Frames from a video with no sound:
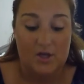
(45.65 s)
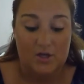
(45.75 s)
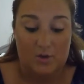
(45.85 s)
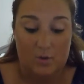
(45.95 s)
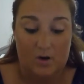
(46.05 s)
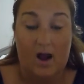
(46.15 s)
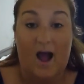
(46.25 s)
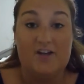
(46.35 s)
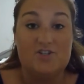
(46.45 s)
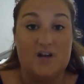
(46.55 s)
your
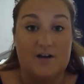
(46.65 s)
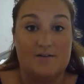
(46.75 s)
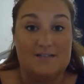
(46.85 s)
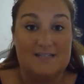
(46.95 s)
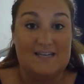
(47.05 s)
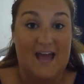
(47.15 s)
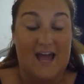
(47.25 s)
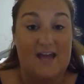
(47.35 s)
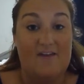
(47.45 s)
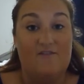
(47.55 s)
eyeshadow
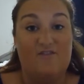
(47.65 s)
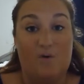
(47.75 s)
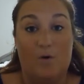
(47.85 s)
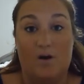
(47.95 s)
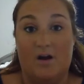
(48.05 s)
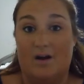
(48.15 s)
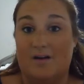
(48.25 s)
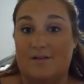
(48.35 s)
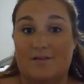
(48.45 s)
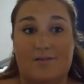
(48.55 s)
stay for
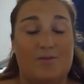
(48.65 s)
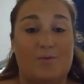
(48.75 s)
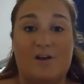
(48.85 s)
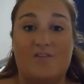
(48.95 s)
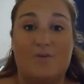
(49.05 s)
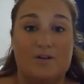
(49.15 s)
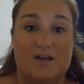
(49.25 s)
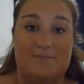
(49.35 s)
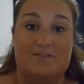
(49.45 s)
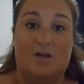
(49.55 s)
3 or 4
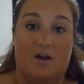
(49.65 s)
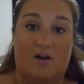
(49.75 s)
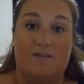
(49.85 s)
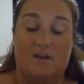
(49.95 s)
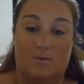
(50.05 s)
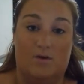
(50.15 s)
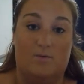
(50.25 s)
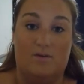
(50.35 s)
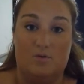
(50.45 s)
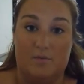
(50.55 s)
times longer than it would
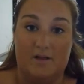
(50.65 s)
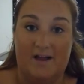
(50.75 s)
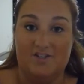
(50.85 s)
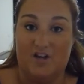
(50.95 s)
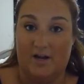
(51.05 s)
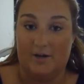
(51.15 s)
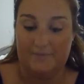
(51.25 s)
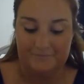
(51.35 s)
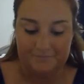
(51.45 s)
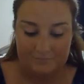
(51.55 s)
with normal eyeshadow.
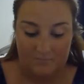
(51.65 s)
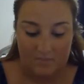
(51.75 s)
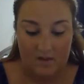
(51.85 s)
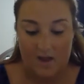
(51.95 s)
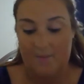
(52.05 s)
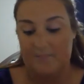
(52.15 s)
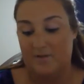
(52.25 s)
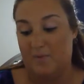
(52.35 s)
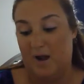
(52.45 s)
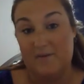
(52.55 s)

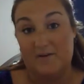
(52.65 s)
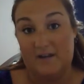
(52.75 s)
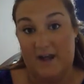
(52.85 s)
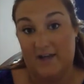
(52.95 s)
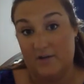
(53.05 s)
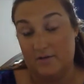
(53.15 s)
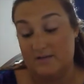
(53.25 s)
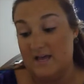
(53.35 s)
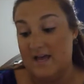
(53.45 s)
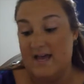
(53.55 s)
The primer that I
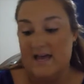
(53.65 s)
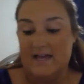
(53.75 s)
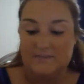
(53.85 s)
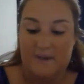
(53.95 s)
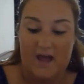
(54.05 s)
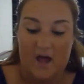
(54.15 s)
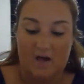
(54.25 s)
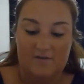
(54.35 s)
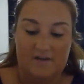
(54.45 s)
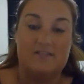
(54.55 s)
use is by
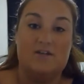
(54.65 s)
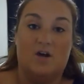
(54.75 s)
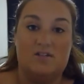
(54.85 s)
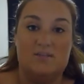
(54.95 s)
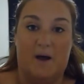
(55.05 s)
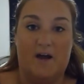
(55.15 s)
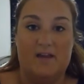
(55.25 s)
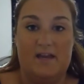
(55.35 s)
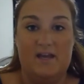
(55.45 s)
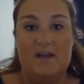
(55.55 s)
e.l.f. and it's called
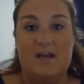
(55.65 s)
Spotlight,